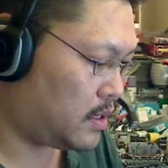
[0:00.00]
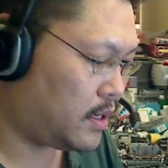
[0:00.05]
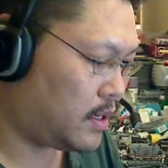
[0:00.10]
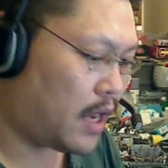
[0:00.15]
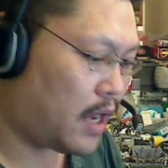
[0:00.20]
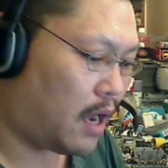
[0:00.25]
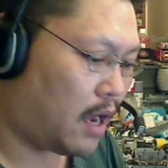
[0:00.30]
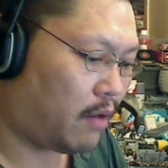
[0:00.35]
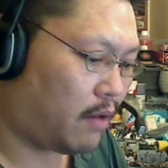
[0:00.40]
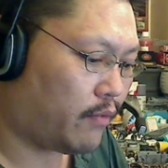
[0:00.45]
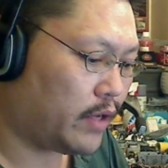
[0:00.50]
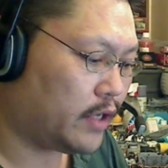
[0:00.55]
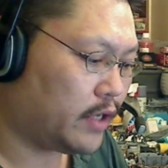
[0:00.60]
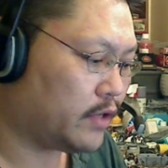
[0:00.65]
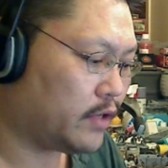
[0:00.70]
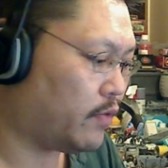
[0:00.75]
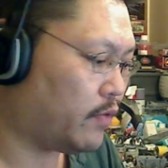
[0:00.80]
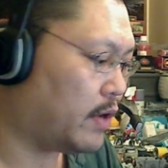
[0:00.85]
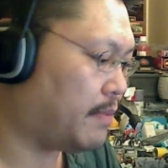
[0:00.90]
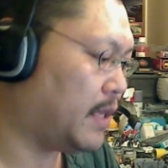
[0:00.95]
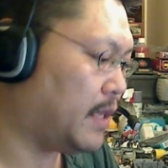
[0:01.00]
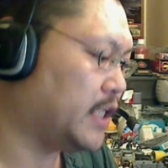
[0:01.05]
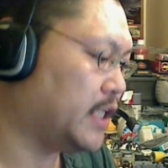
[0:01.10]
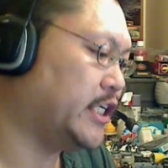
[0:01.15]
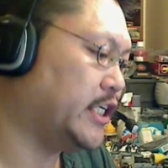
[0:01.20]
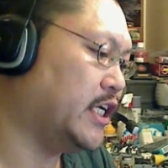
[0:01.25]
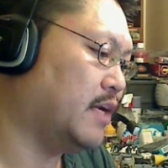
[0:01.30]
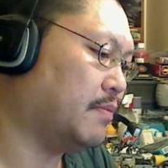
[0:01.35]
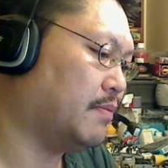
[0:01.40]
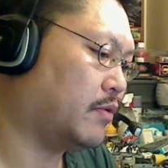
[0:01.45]
Now, I went into one of my
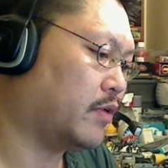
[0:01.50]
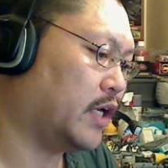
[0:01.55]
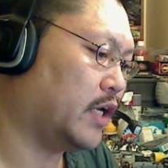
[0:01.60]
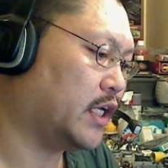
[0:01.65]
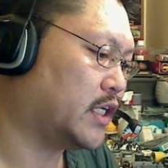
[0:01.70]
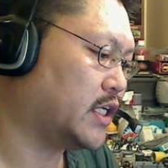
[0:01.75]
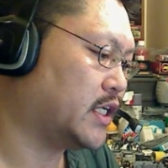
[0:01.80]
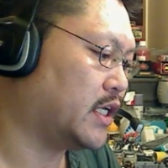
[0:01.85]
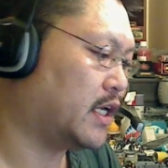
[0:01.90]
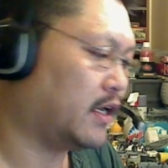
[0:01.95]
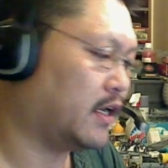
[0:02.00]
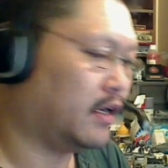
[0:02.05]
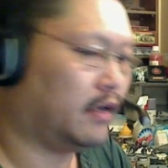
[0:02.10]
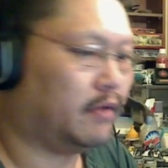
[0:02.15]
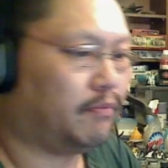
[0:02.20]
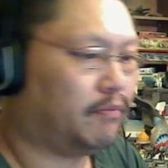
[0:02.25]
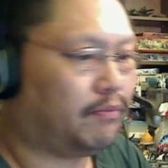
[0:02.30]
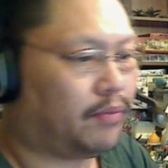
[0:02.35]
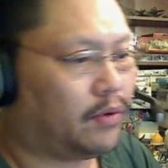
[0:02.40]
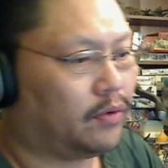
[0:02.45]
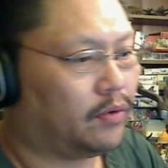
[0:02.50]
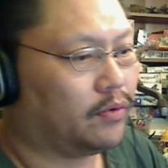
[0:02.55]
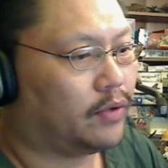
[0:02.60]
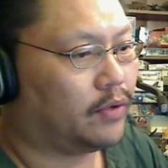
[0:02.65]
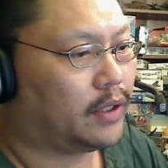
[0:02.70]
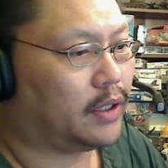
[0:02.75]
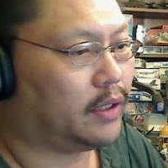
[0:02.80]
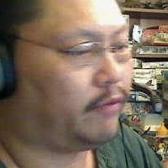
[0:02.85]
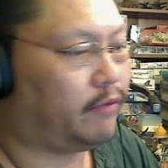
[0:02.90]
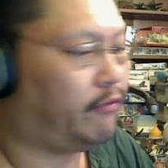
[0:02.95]
GM crates and I pulled
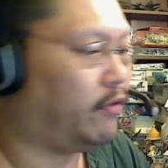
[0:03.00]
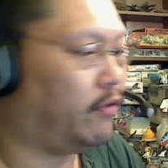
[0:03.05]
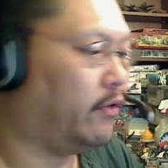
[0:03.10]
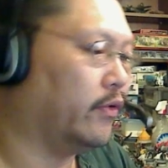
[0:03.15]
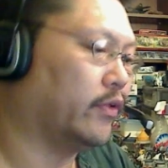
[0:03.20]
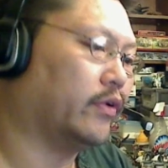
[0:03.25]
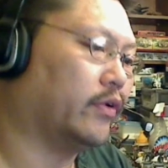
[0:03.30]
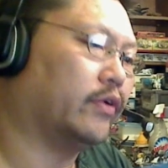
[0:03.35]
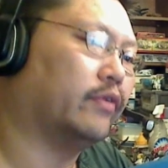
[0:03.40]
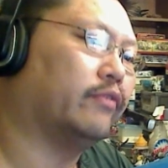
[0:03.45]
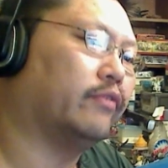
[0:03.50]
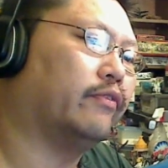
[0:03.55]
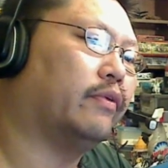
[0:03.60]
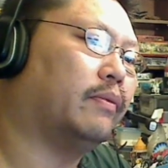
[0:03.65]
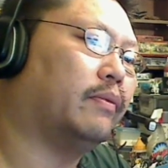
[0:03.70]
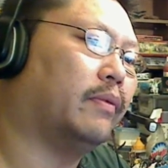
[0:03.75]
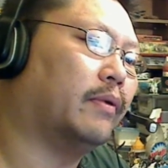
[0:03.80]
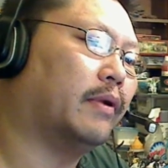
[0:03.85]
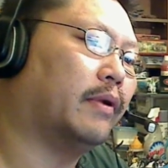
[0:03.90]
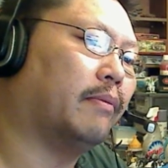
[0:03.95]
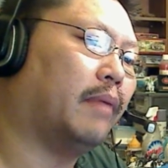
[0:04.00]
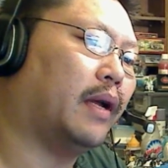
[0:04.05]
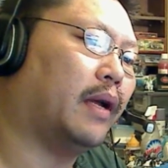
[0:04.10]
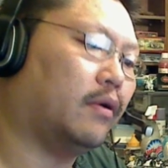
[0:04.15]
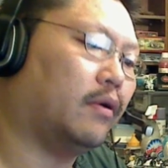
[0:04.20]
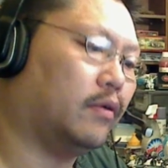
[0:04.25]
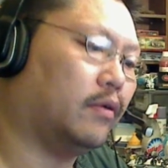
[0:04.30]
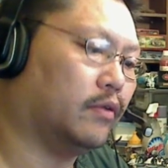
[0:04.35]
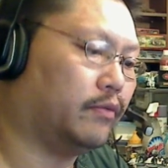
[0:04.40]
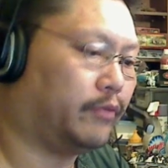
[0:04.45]
a folder from one of my
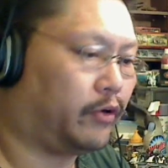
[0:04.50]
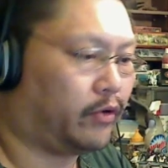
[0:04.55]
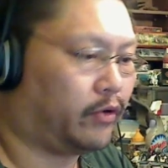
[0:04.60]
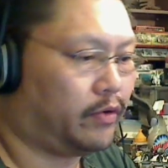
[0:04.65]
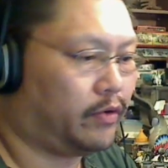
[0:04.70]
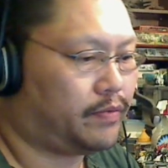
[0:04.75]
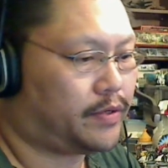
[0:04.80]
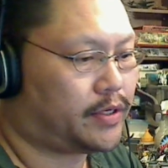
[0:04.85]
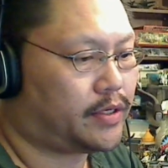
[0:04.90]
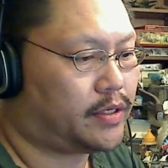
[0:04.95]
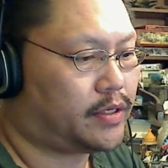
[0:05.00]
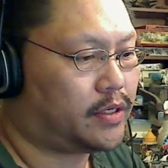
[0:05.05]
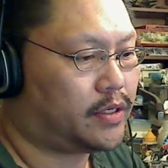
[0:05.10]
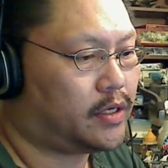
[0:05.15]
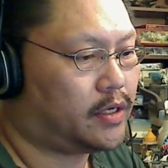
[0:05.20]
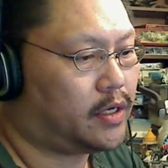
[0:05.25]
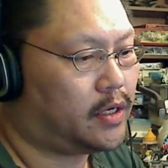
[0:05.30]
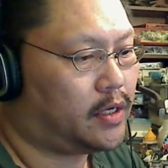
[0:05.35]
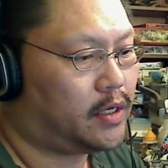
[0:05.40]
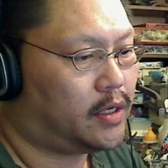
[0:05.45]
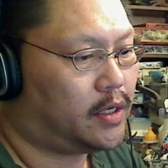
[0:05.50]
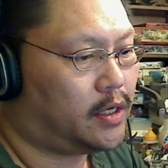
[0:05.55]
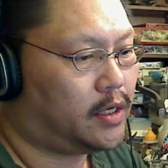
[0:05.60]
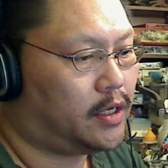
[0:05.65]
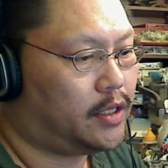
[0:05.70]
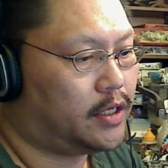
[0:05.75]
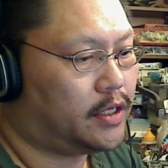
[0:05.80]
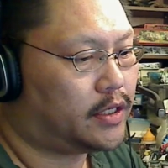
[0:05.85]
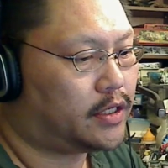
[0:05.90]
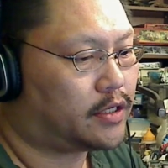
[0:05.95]
old groups.
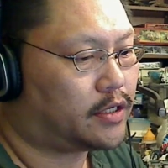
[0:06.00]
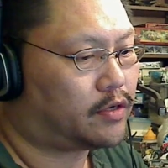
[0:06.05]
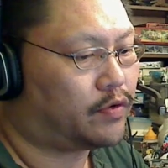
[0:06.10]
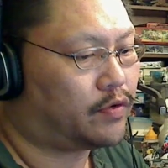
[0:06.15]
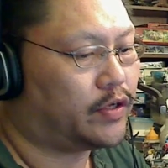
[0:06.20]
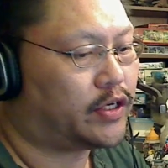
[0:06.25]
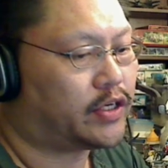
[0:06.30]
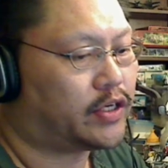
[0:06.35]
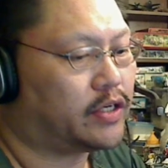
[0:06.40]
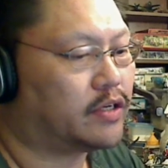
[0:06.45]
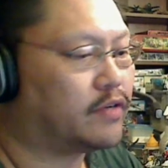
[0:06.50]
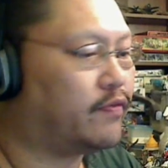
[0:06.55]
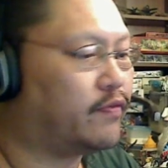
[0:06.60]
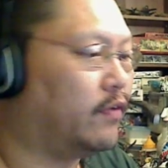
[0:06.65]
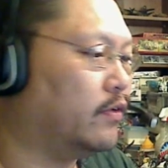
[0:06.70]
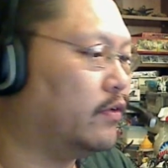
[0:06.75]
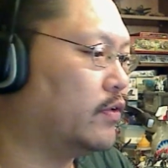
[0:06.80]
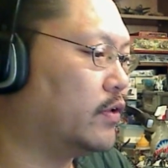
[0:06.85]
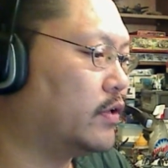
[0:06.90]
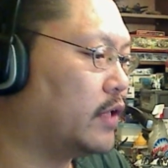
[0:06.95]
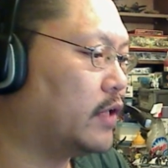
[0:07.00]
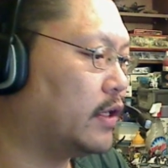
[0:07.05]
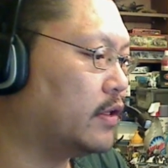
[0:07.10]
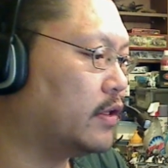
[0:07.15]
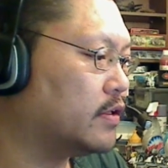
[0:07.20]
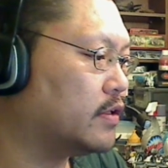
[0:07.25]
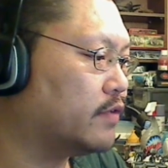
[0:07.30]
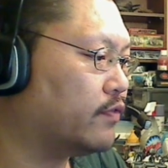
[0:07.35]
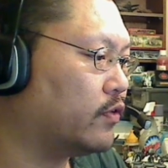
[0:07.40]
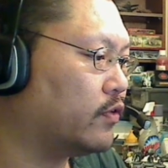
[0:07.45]
This is Kristen's folder, and
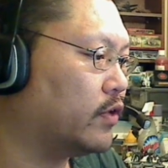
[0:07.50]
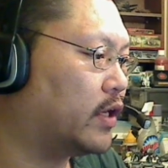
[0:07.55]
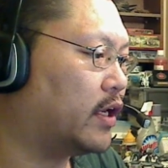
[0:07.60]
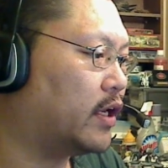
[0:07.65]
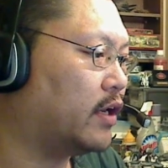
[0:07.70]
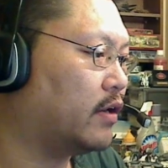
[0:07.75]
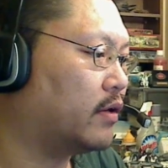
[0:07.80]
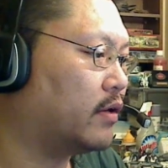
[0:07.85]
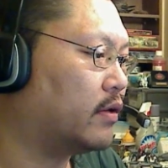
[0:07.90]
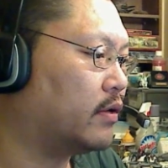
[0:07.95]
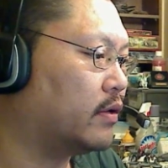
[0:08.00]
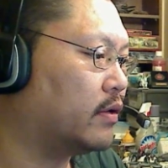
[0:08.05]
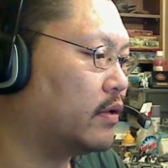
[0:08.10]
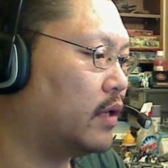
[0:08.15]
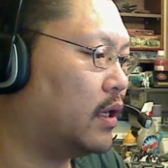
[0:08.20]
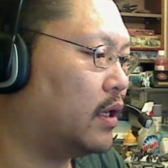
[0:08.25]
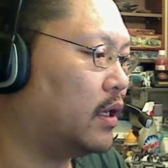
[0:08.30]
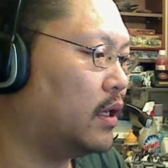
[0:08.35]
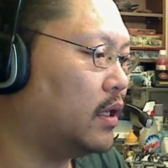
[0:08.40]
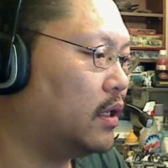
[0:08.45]
this is for character